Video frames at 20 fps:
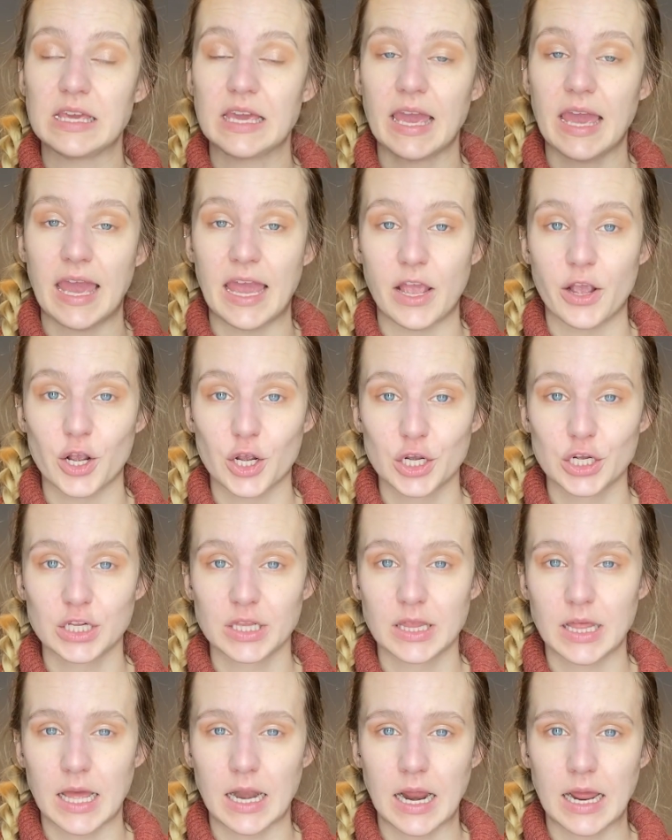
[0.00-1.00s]
care
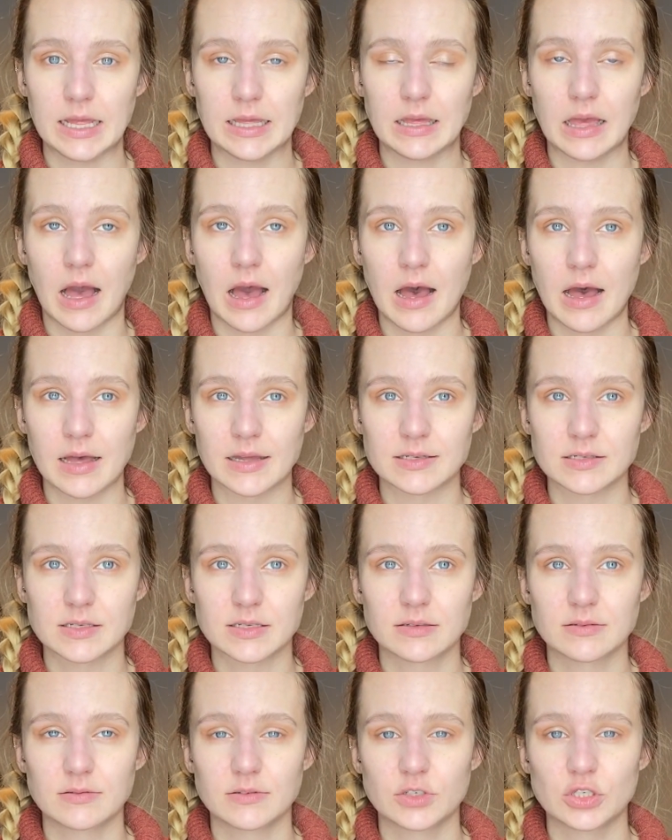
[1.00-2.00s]
that I
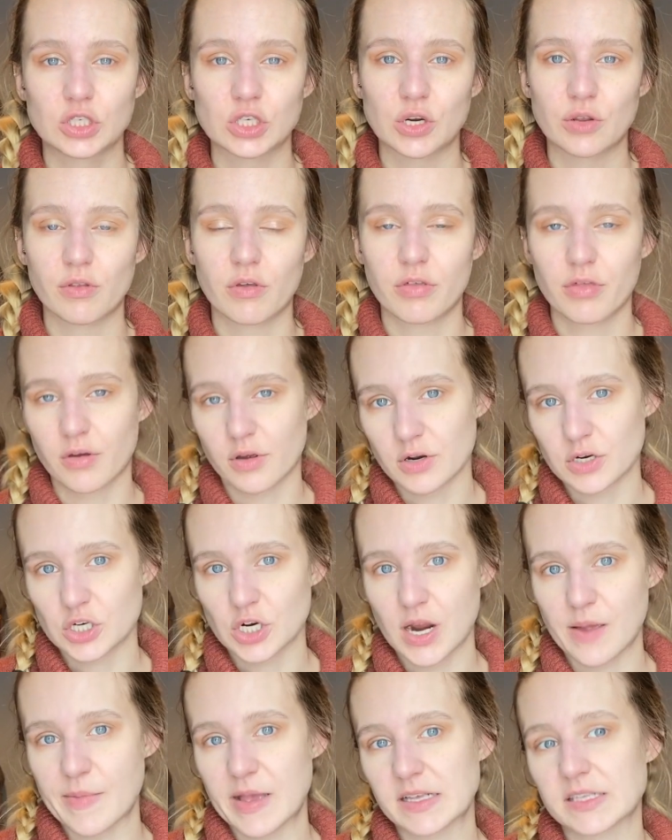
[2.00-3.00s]
got during the 3rd
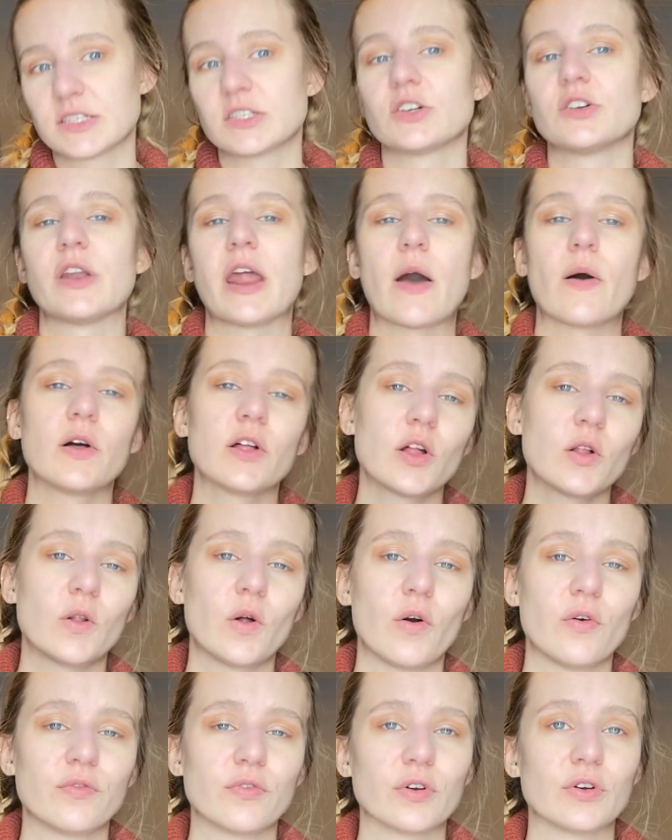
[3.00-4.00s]
trimester. Now I'll go
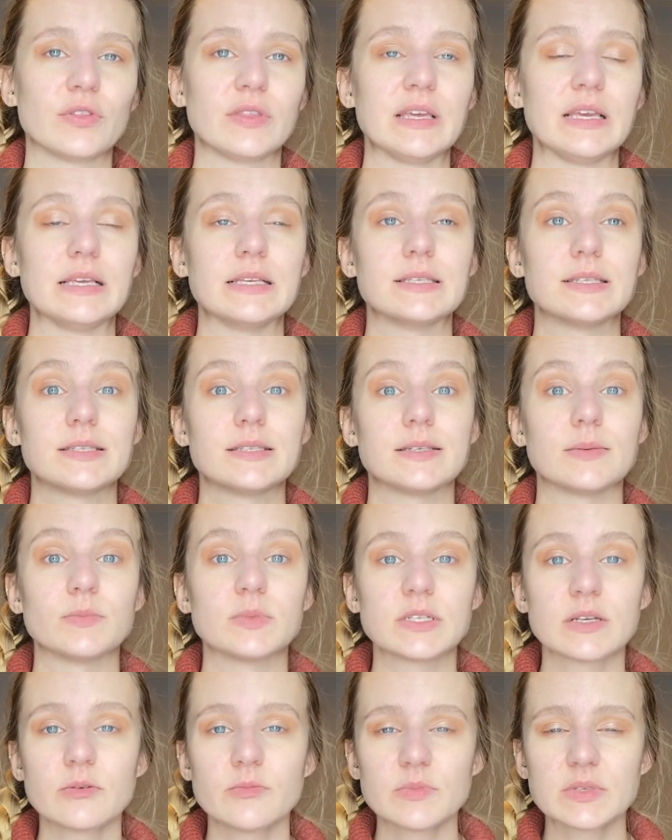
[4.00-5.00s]
over the
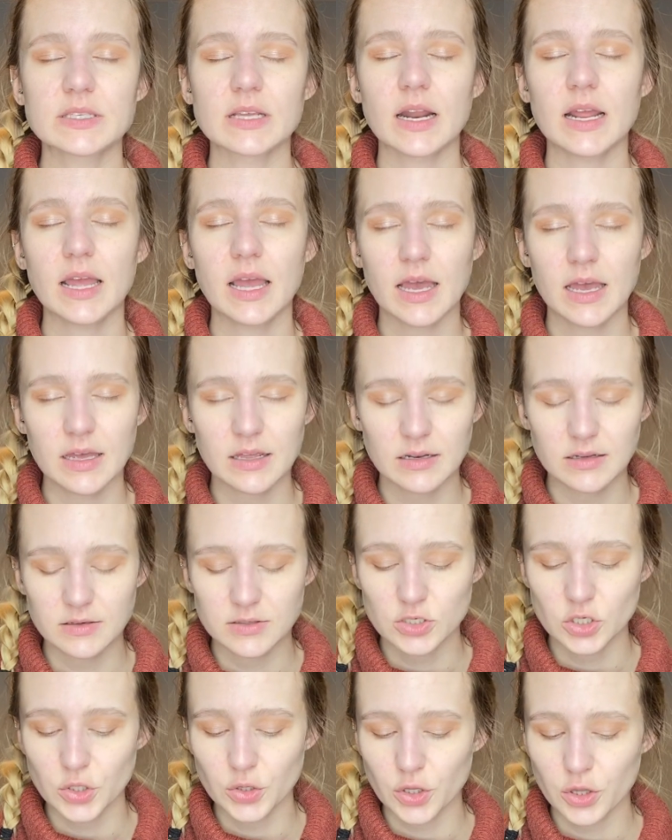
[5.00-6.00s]
symptoms that I had
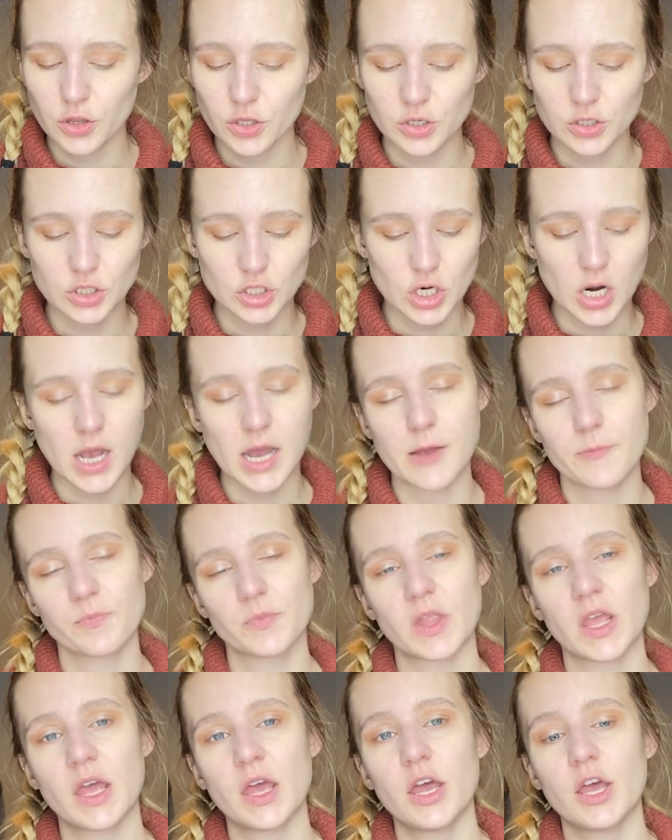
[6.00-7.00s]
during the 3rd tri.
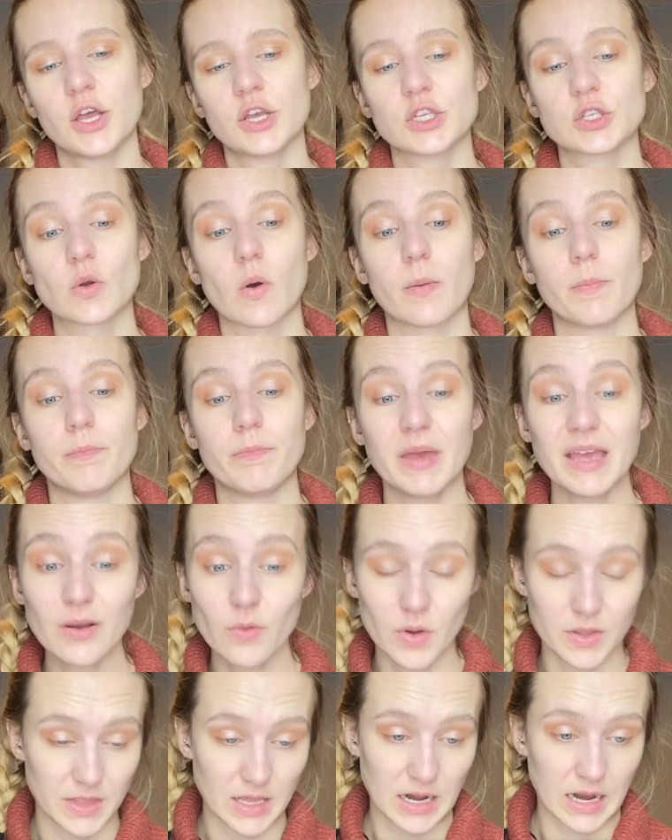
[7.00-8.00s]
So a big
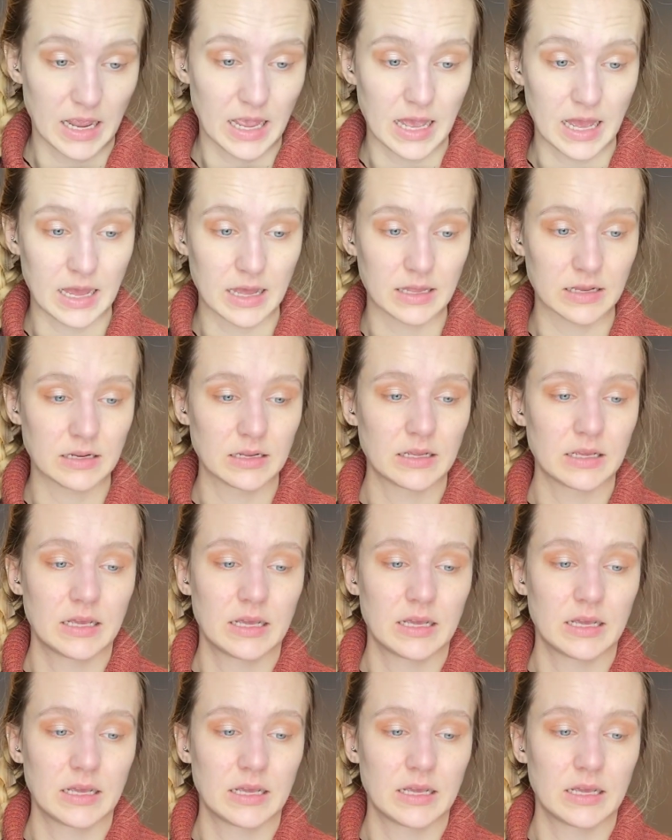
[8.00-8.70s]
one that I had